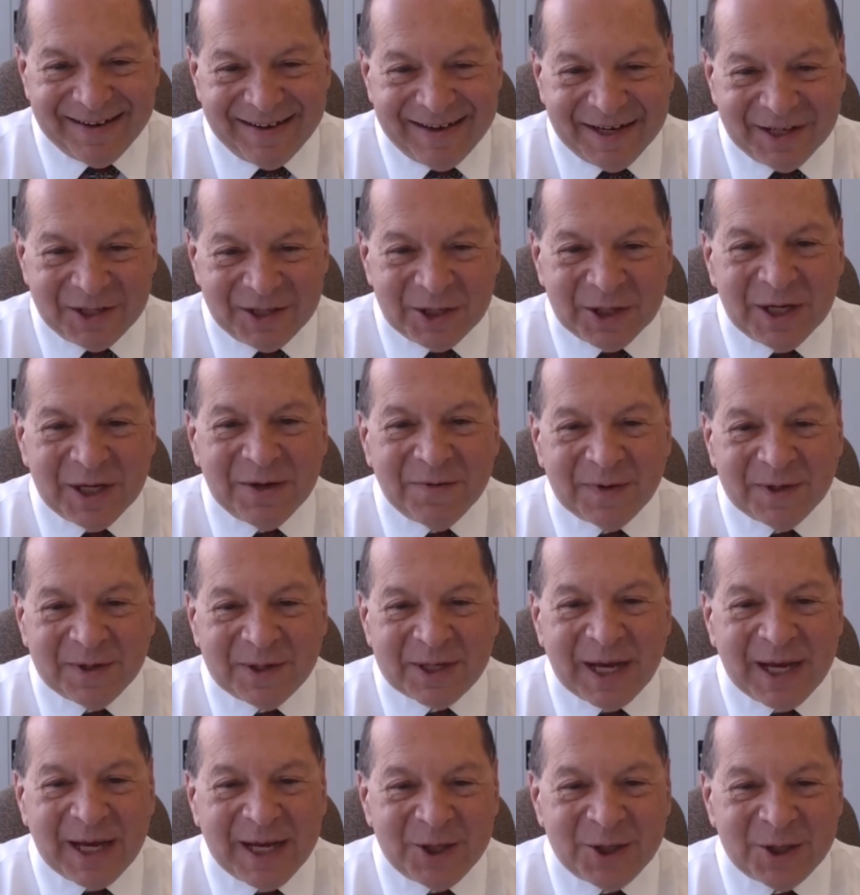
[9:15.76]
It's an
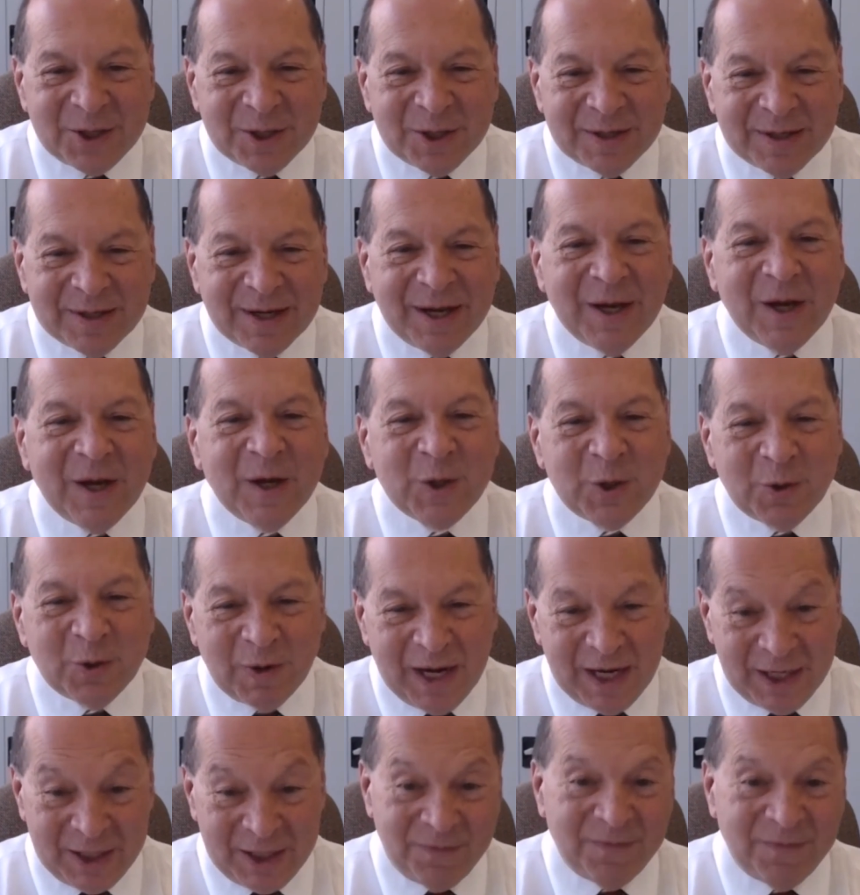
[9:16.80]
invitation to
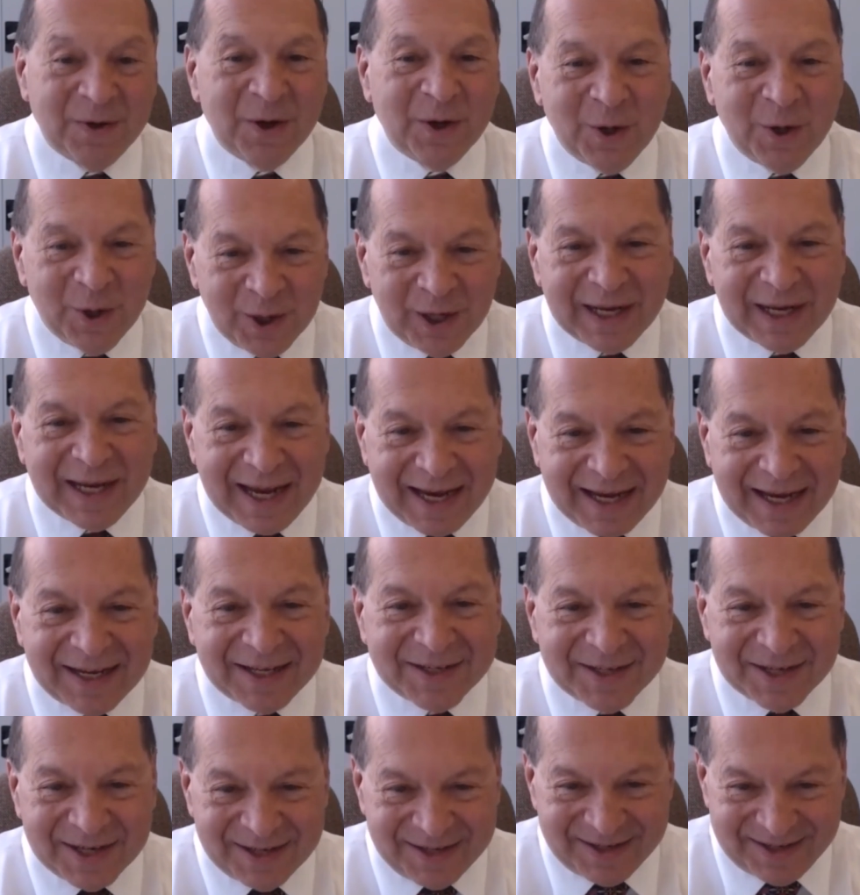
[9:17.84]
ask for early
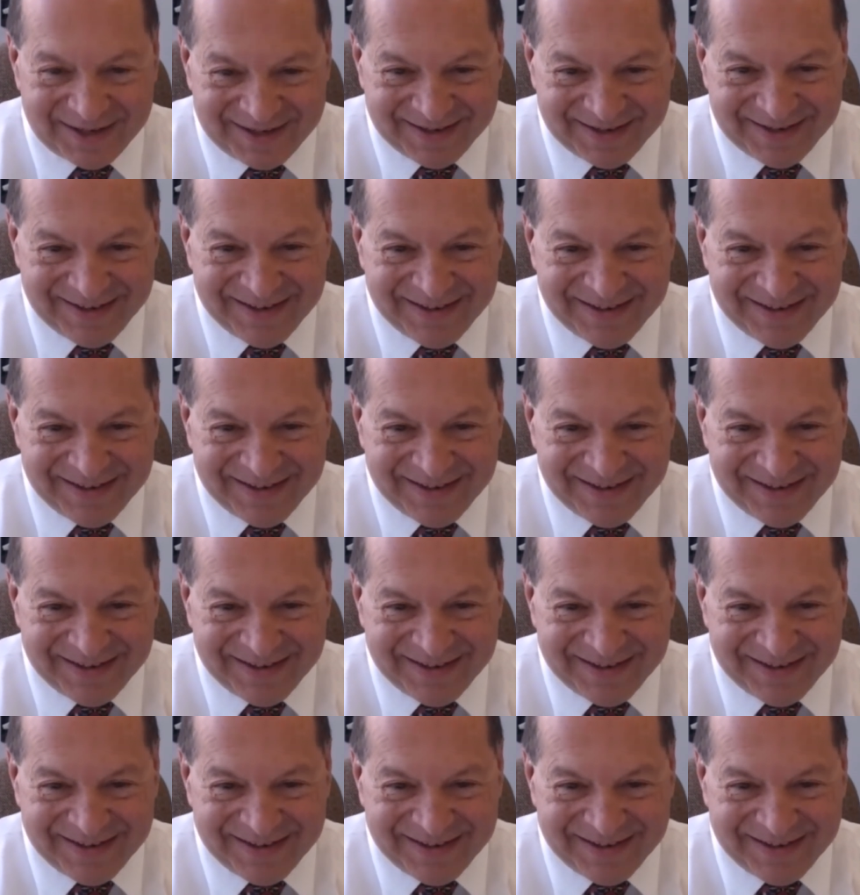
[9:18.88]
access,